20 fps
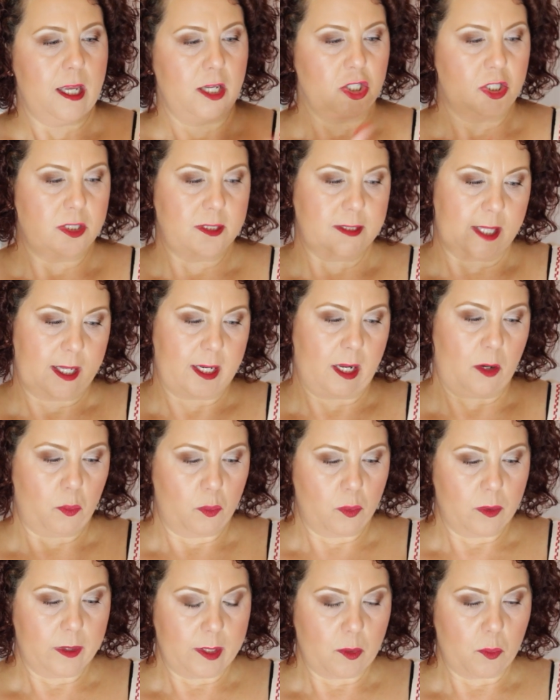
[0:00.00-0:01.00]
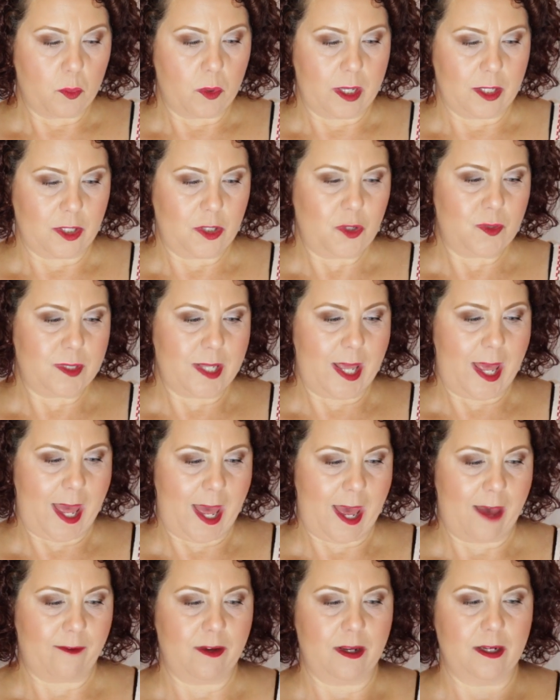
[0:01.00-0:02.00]
She's like, I really want you to
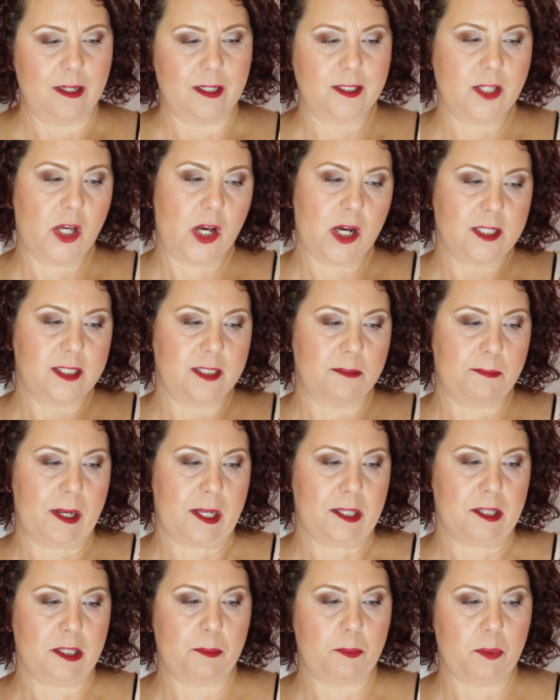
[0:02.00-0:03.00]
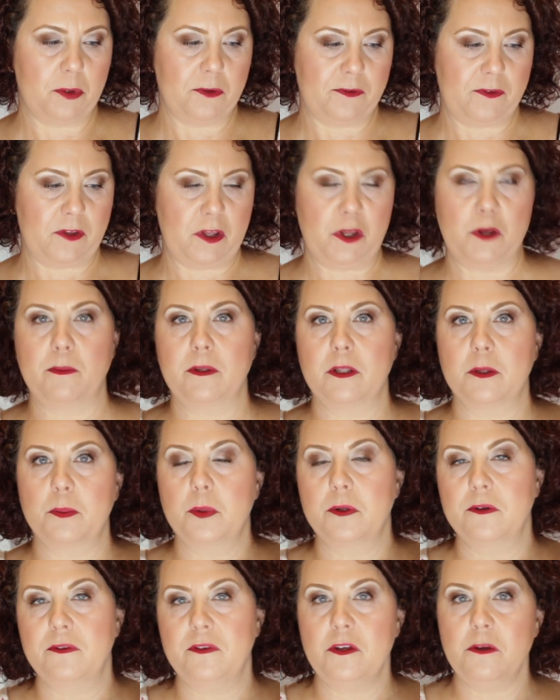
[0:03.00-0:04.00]
have it. And it talks about the perfume. And the
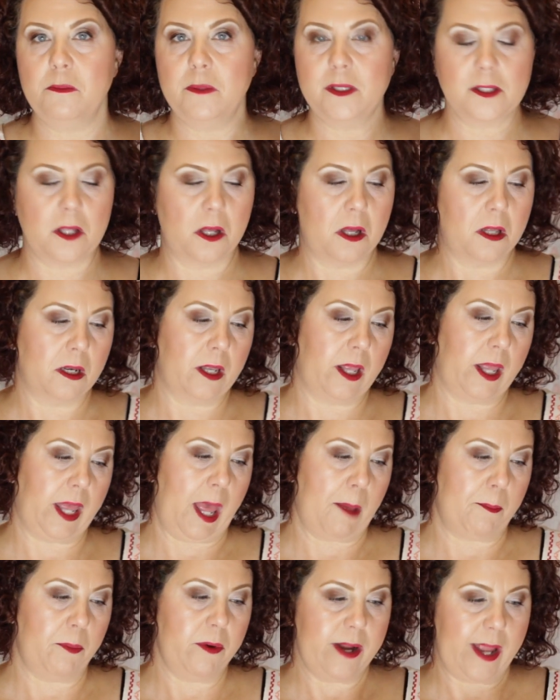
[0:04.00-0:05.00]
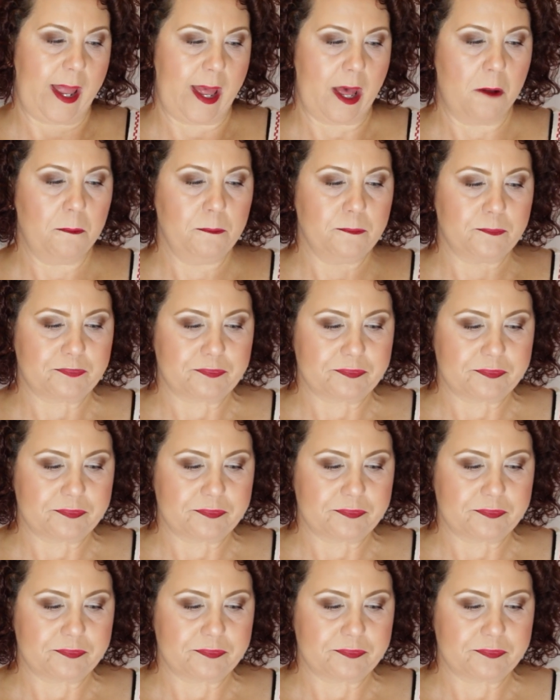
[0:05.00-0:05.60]
perfume is called Gabrielle.